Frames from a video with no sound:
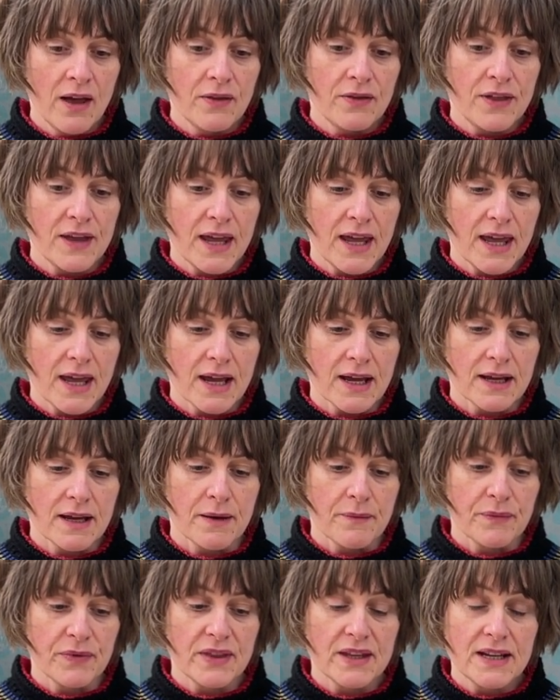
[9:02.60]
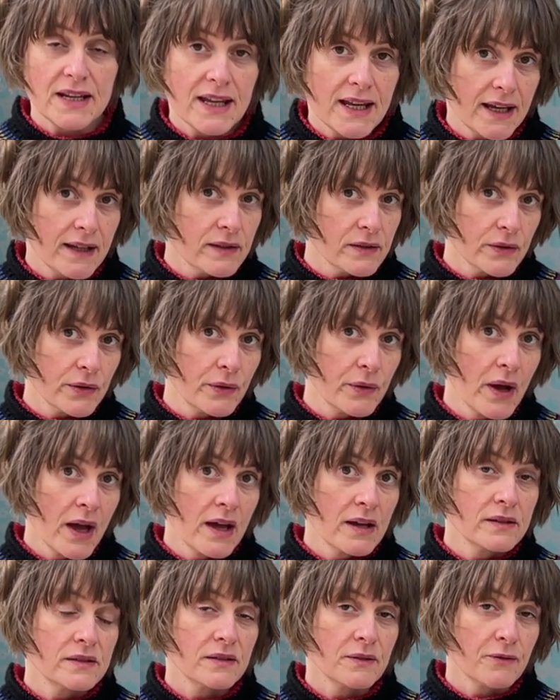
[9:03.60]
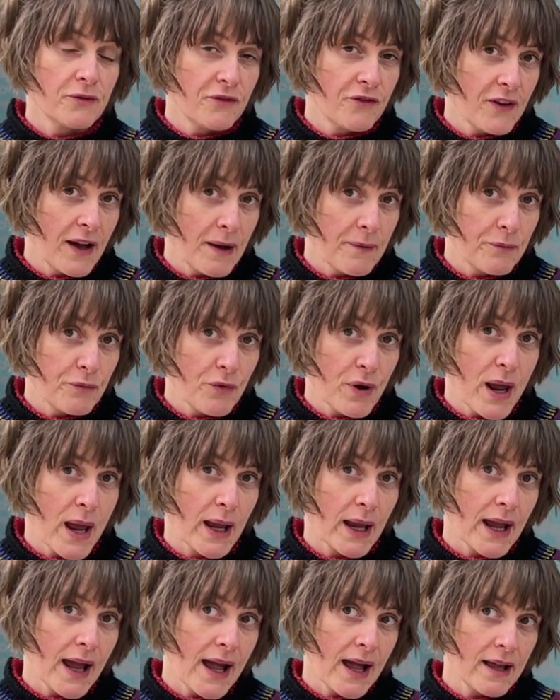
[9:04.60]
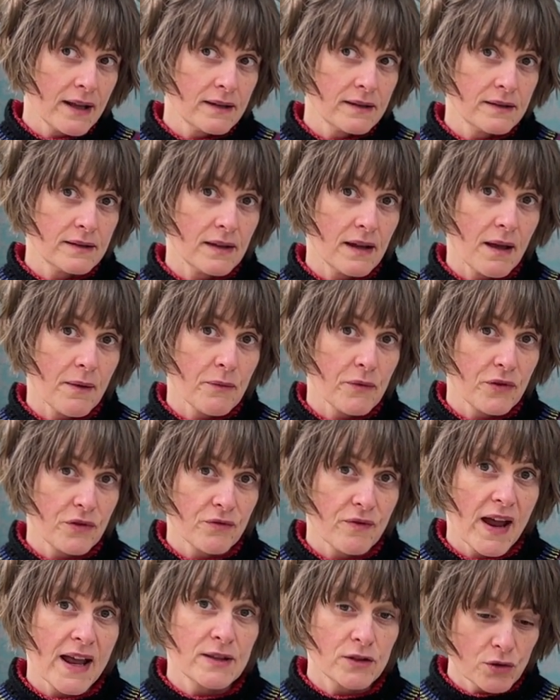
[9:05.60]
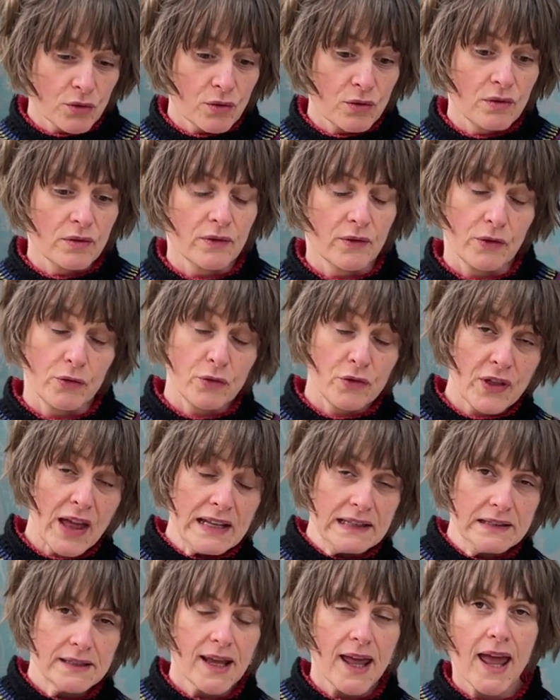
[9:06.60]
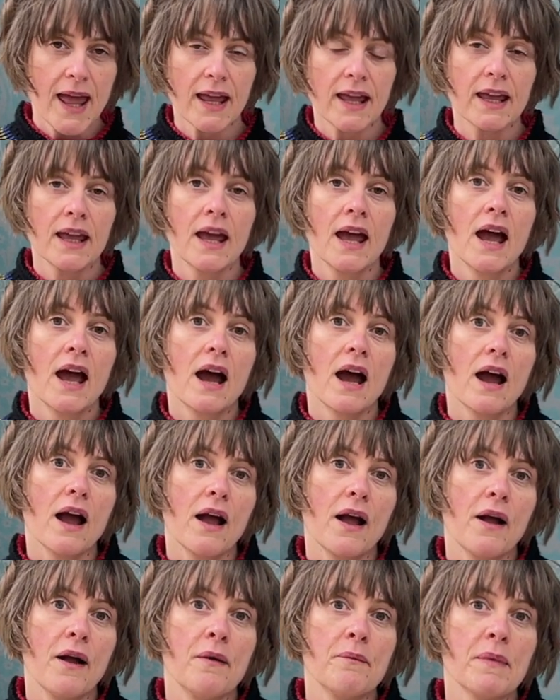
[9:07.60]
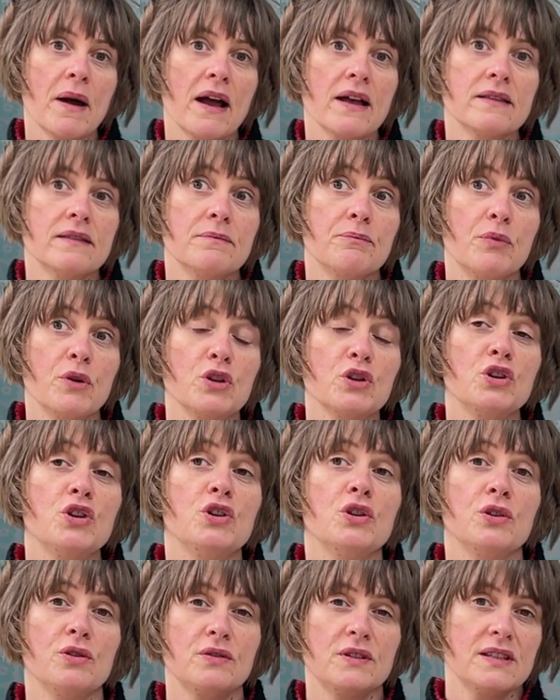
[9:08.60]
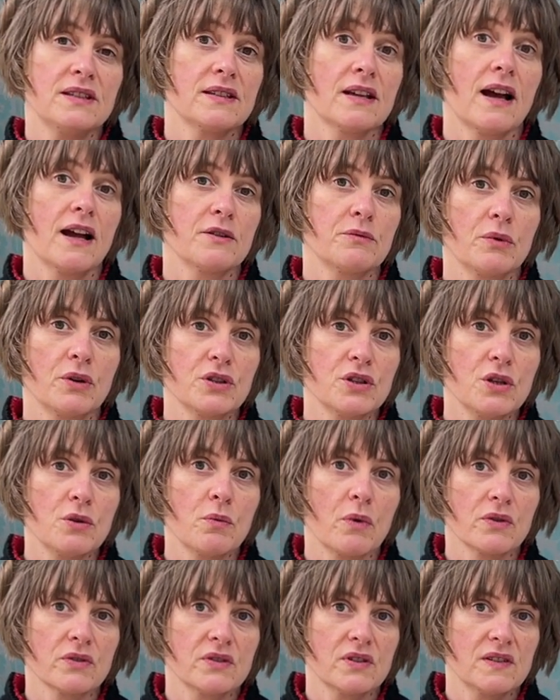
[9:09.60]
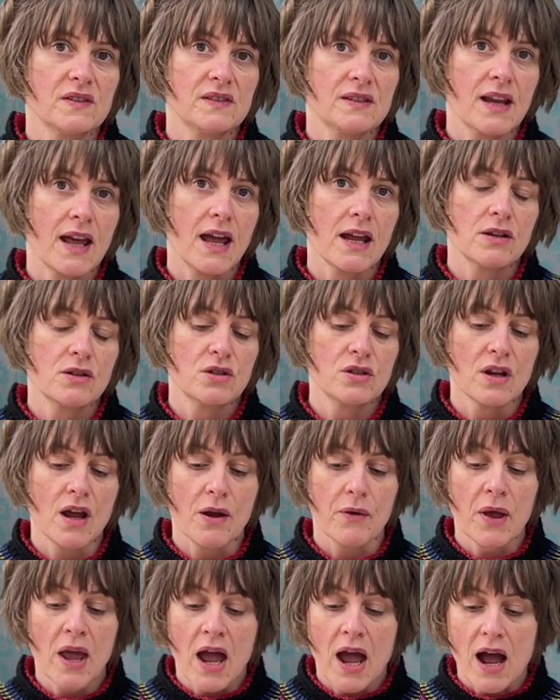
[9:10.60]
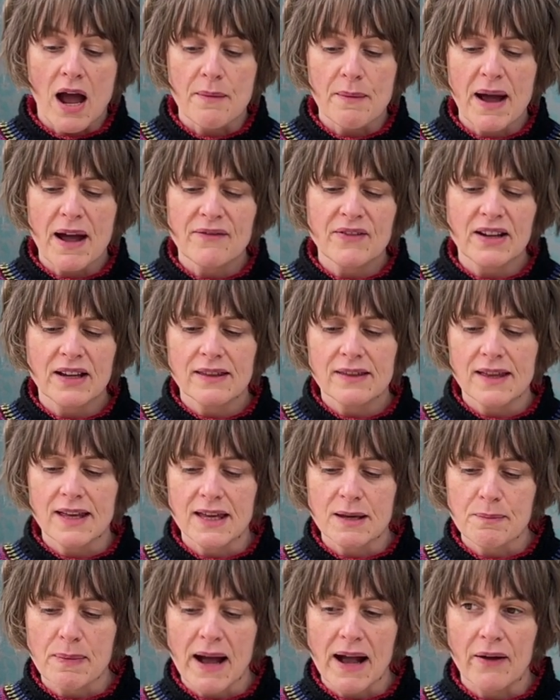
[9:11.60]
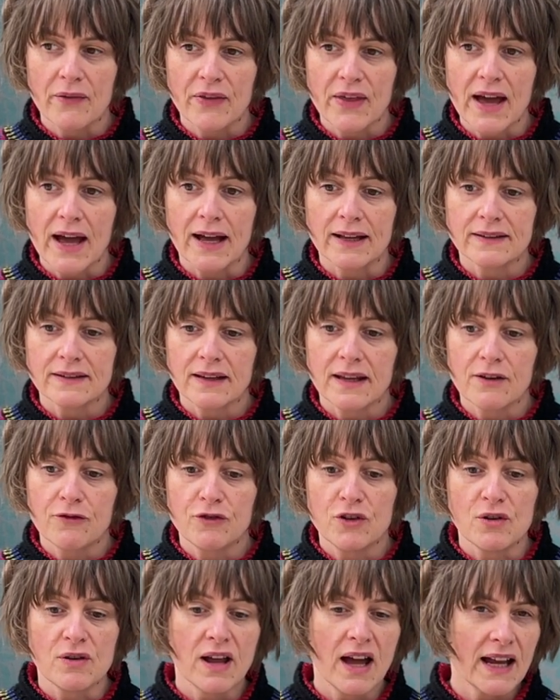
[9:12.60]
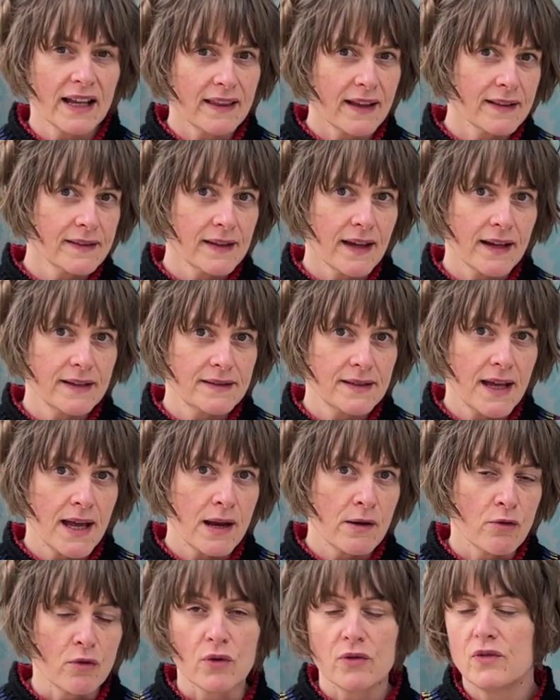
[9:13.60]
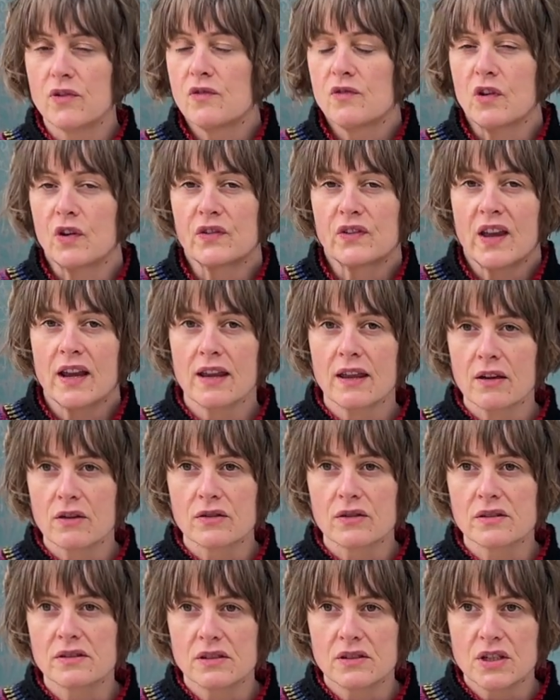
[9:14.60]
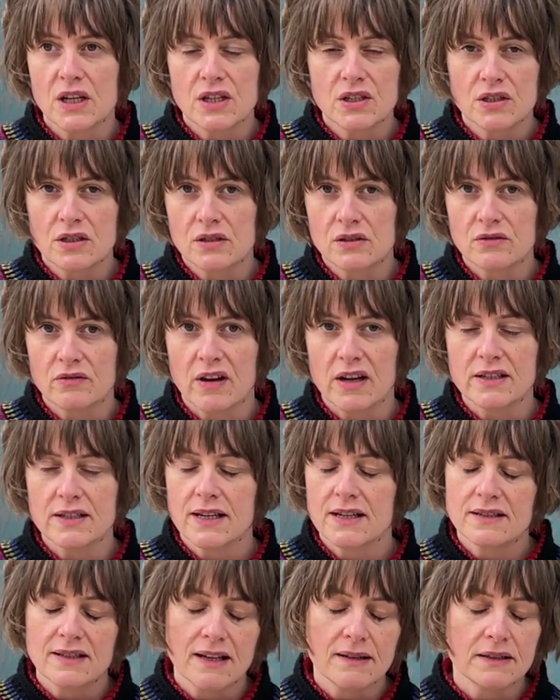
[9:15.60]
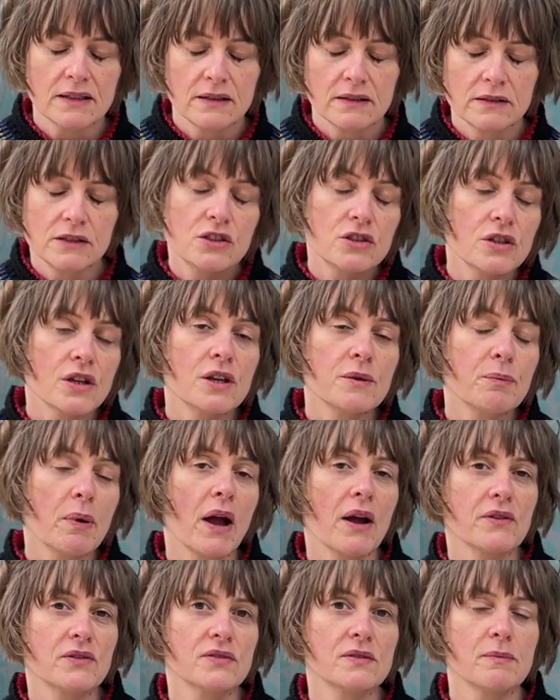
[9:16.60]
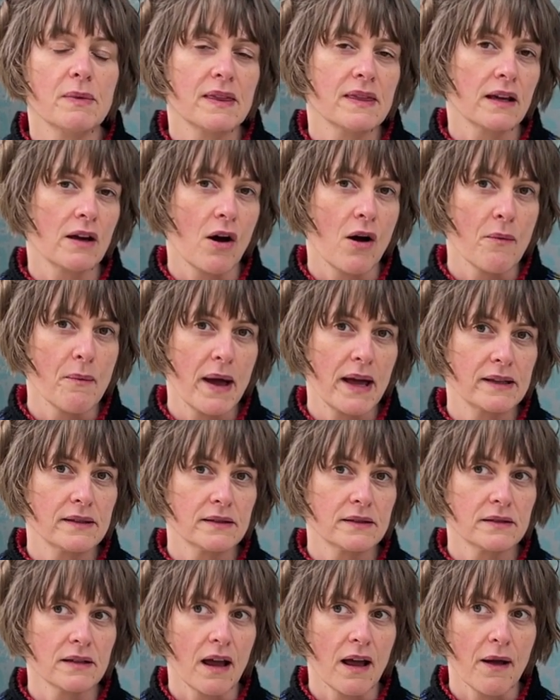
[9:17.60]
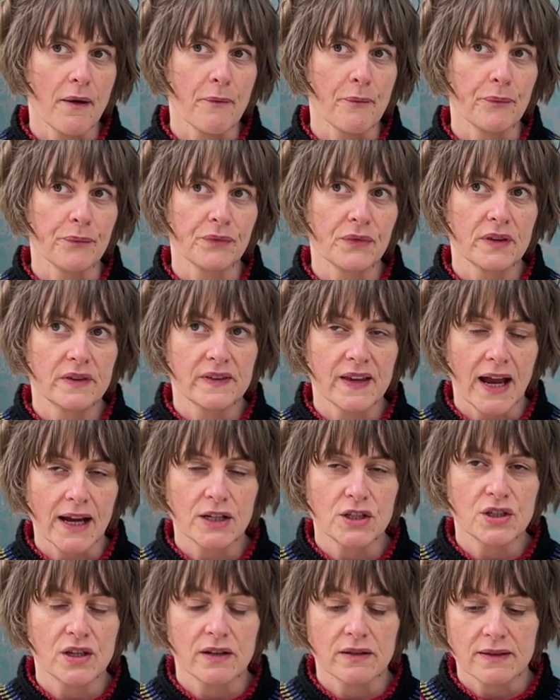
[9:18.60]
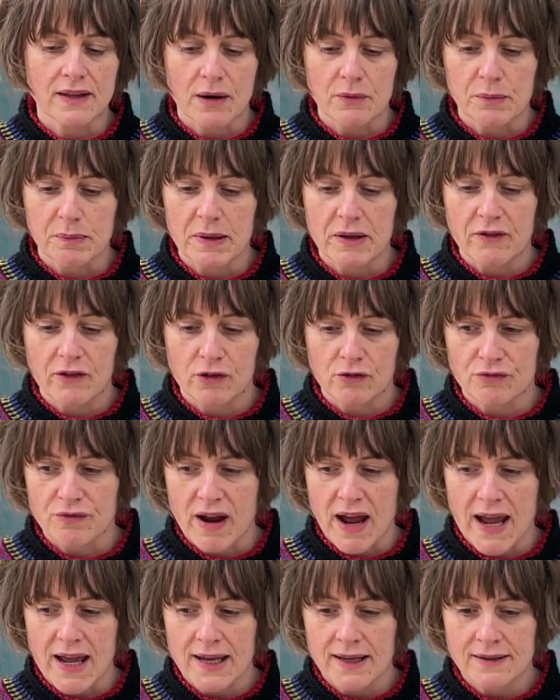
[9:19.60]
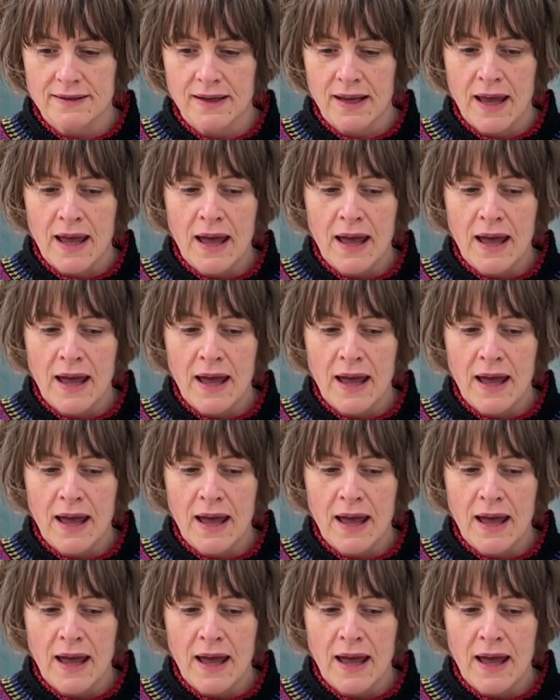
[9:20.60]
the needle, some fabric and threads, all authentic, but you decide what you want to stitch. So I'm having to think about that. If you like that idea or if you've got any other suggestions or ideas, then do post them in the comments section, that would be great.